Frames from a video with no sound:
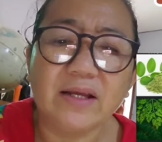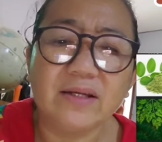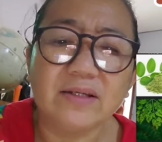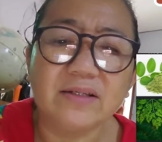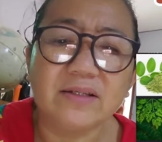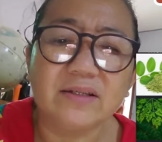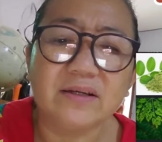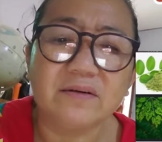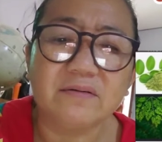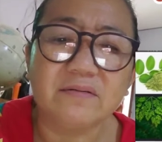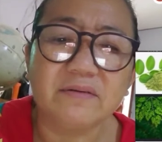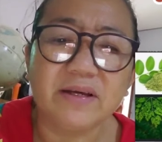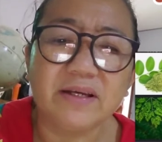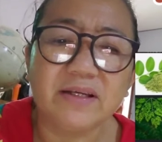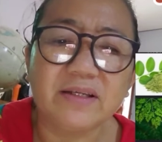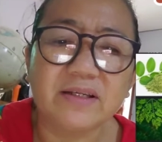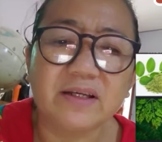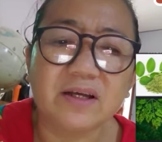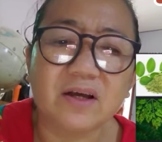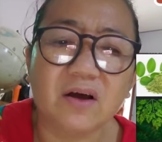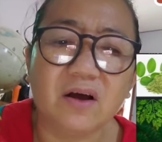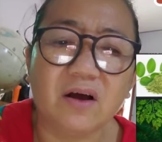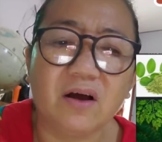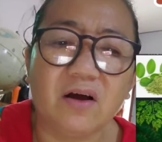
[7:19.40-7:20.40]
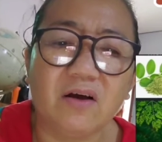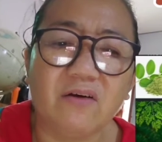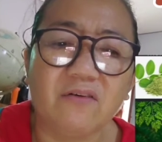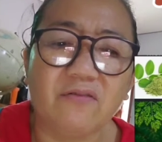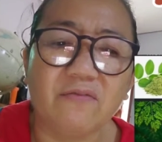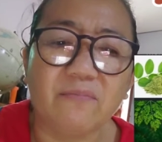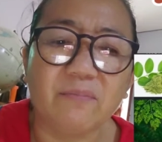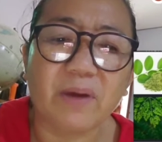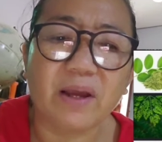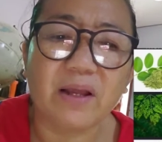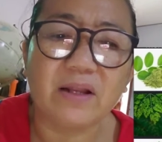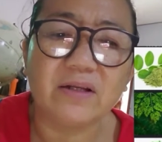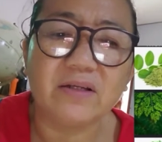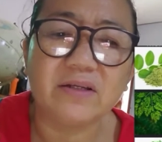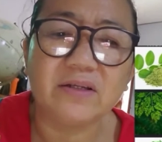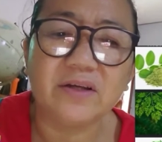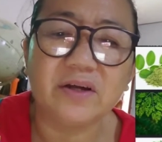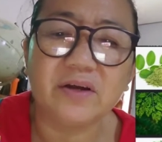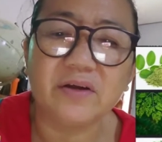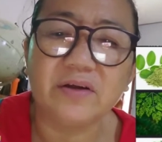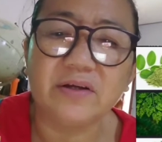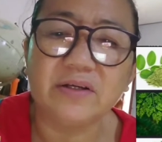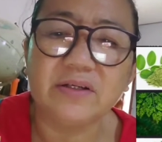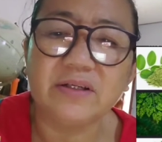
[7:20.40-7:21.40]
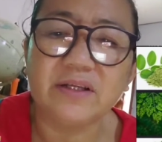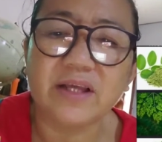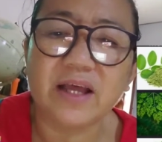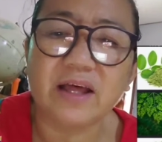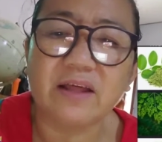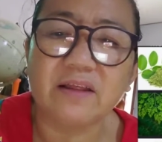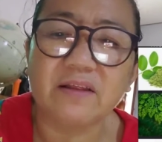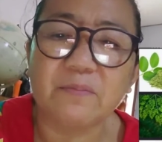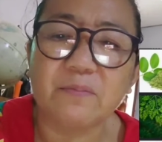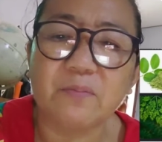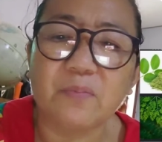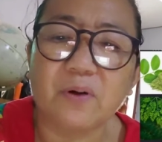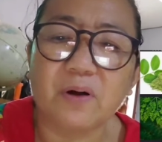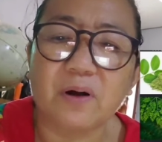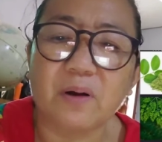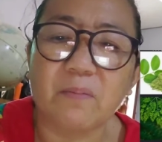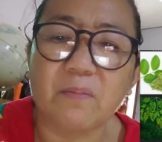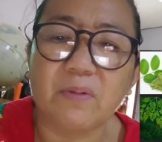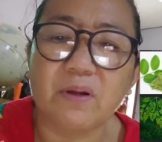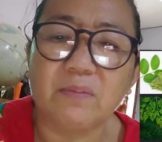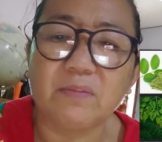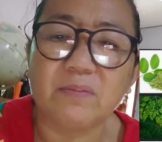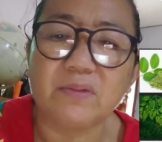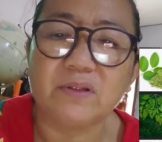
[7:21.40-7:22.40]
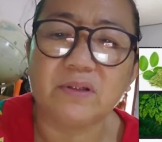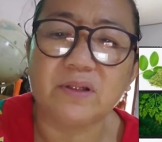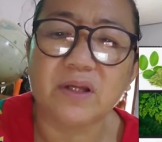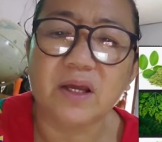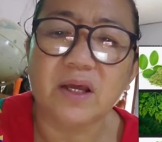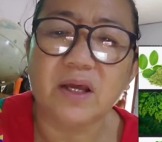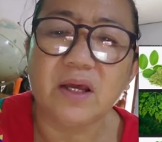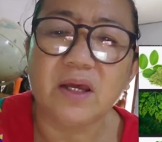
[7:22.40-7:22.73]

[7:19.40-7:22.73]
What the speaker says: the risk of many serious health problems,